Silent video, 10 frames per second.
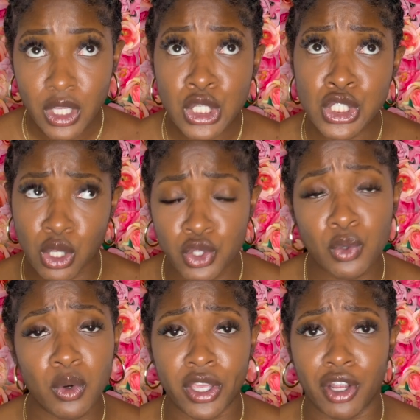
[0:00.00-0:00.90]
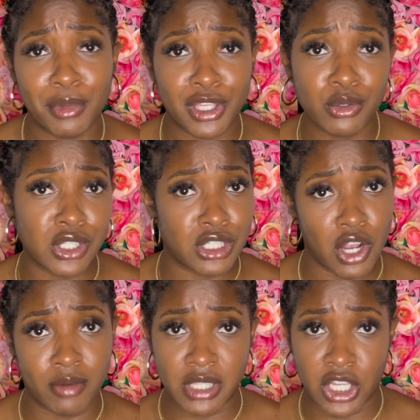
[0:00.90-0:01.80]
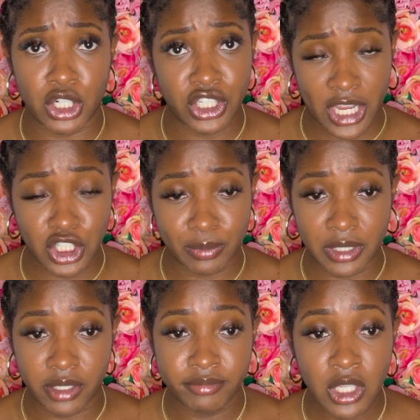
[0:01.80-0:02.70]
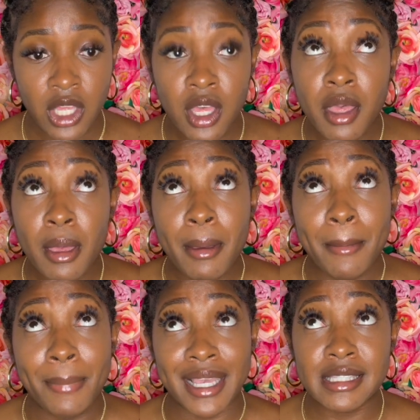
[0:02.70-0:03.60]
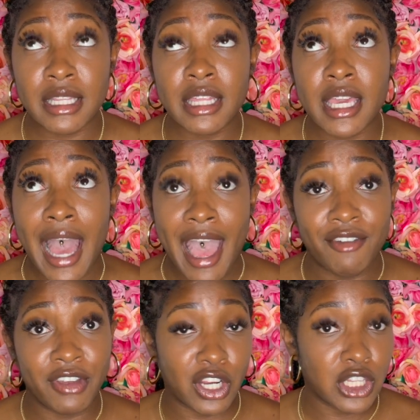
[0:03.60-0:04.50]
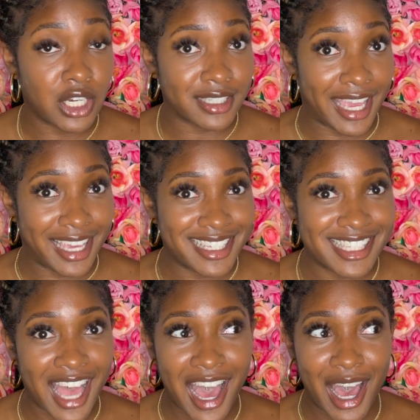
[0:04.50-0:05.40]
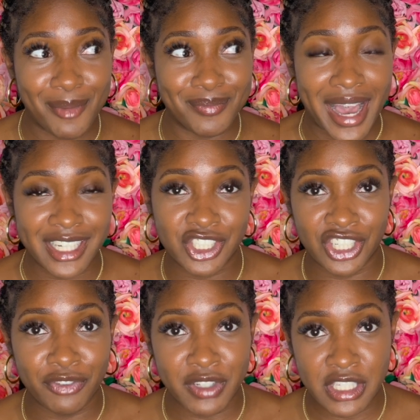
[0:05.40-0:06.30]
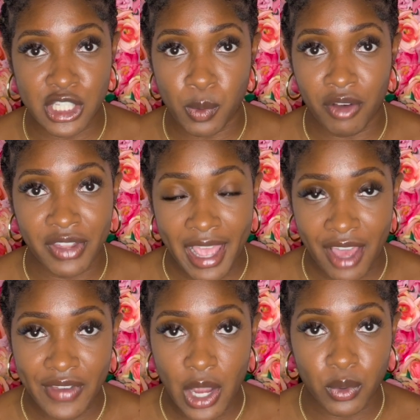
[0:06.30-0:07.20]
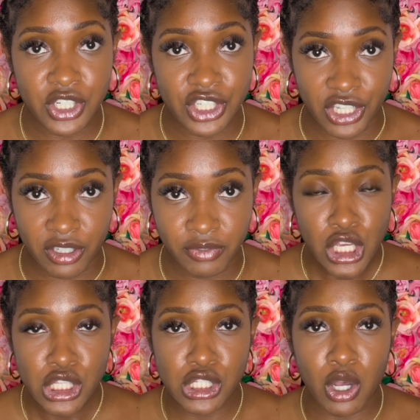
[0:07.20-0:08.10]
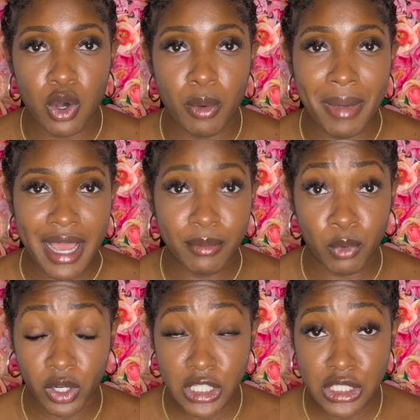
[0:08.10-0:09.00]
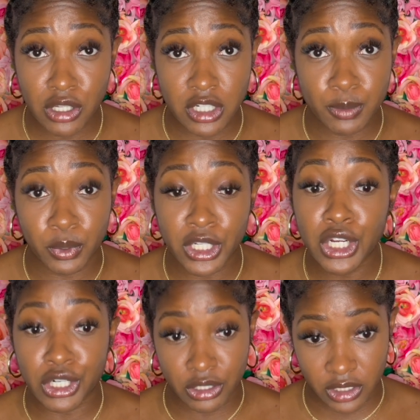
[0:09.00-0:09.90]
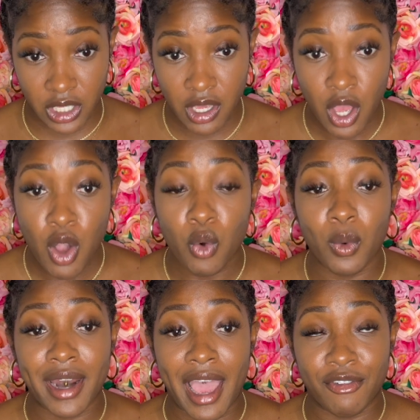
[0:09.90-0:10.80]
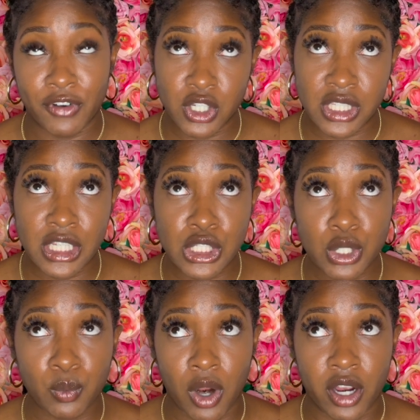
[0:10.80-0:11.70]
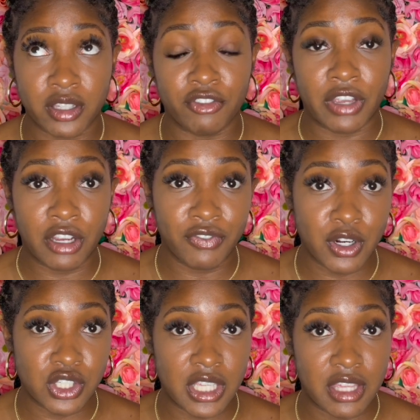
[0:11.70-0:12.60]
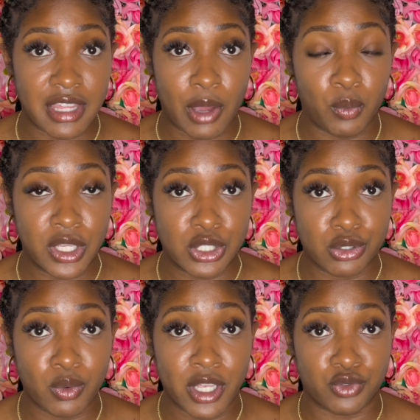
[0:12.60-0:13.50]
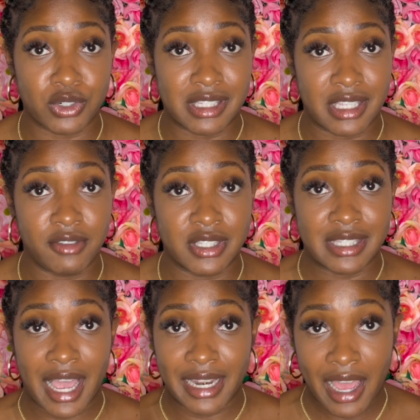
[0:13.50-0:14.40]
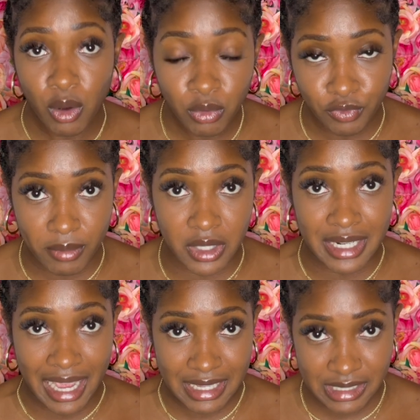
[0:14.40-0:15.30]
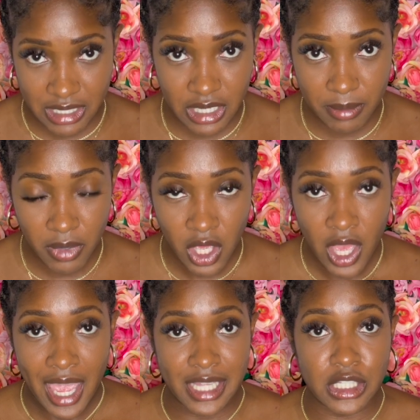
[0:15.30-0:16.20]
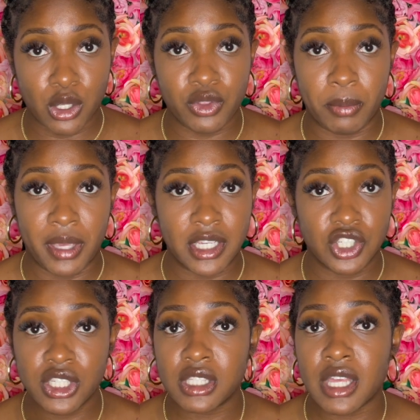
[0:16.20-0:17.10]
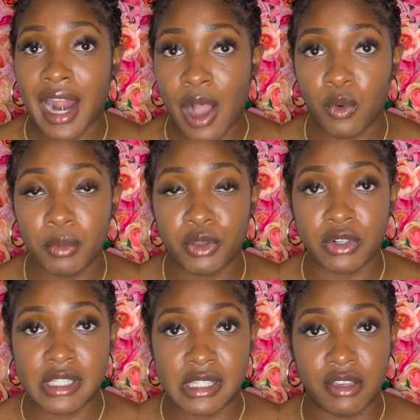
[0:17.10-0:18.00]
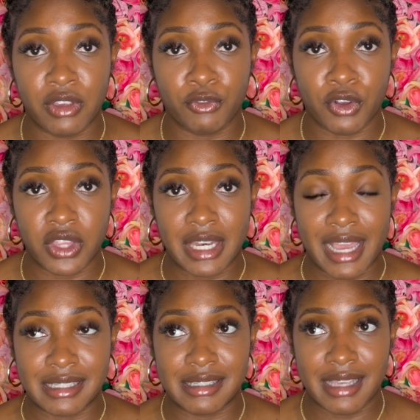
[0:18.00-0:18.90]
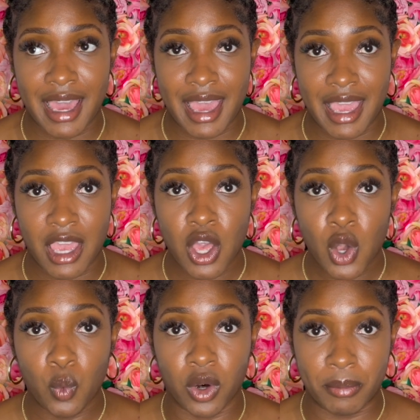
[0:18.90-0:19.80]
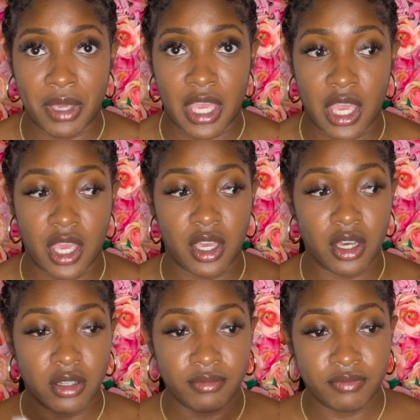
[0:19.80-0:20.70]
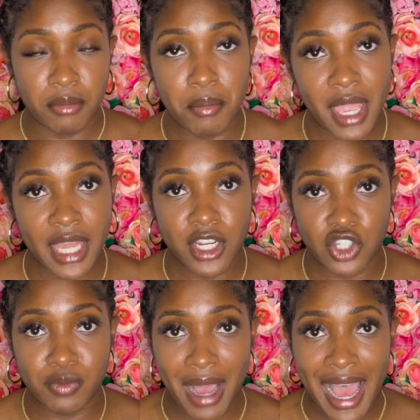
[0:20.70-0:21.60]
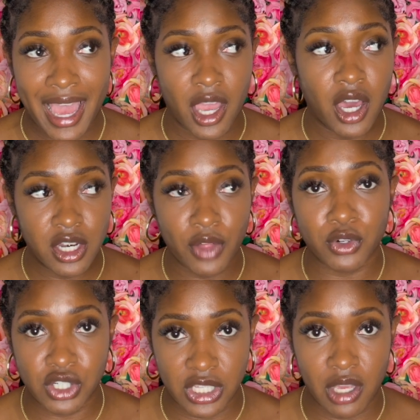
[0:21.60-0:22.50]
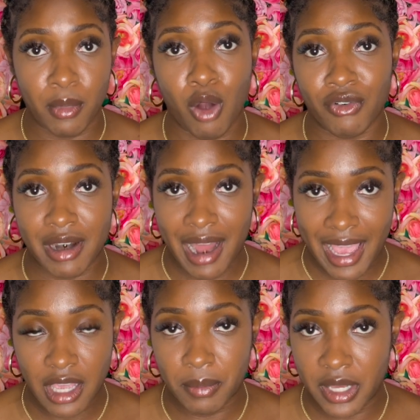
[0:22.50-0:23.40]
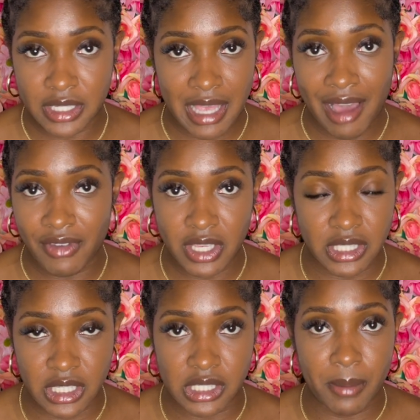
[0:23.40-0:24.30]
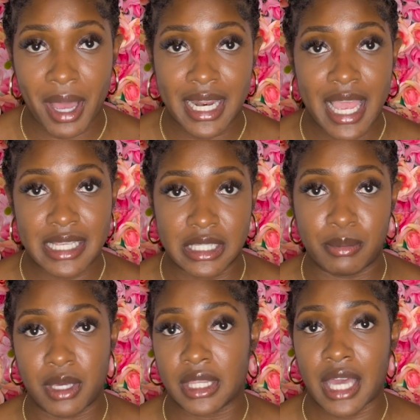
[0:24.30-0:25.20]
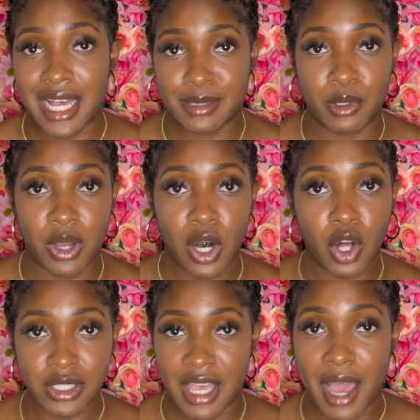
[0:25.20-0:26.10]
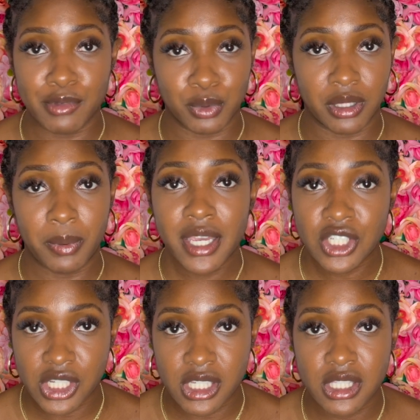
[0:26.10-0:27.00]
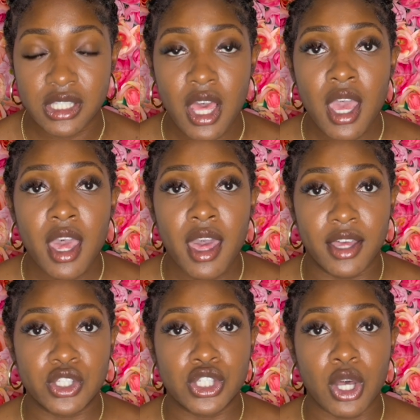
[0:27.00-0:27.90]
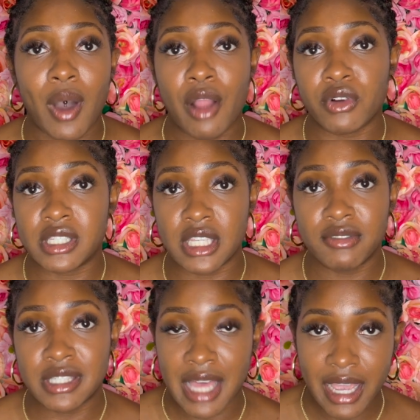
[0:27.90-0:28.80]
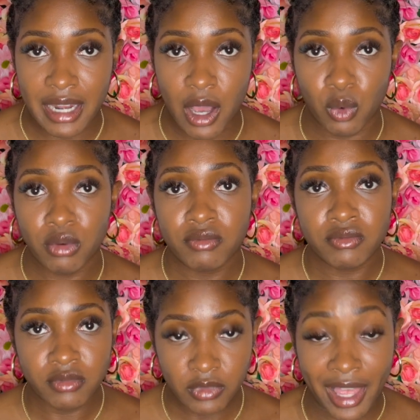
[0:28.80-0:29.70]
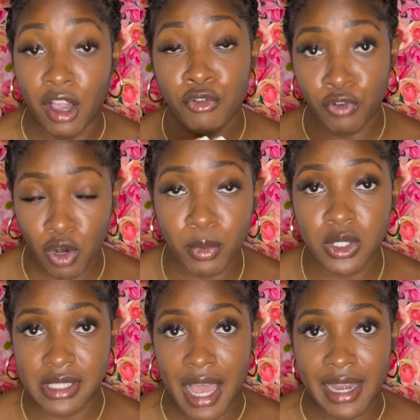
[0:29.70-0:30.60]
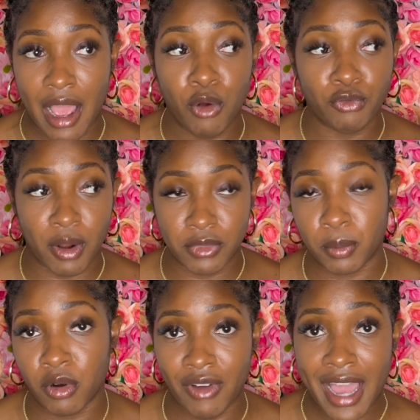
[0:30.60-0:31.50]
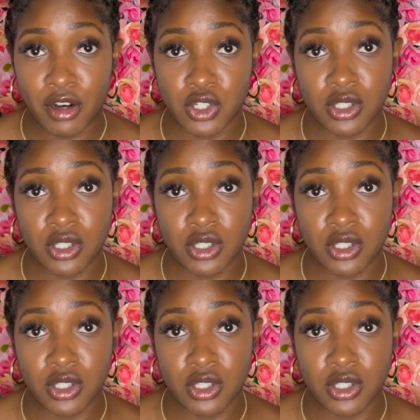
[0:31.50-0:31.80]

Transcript: So you will hear me use the terms interchangeably. Basically, I have very long days. My shift is a 12.5-hour shift. So my morning starts pretty early. When I first get to work, the very first thing that we do is receive sign out from the night team. And so the patients that I will be receiving for the next day were being managed by another team overnight, because obviously somebody has to be at the hospital at all times with the patients. And so I receive sign out, like a verbal sign out from the providers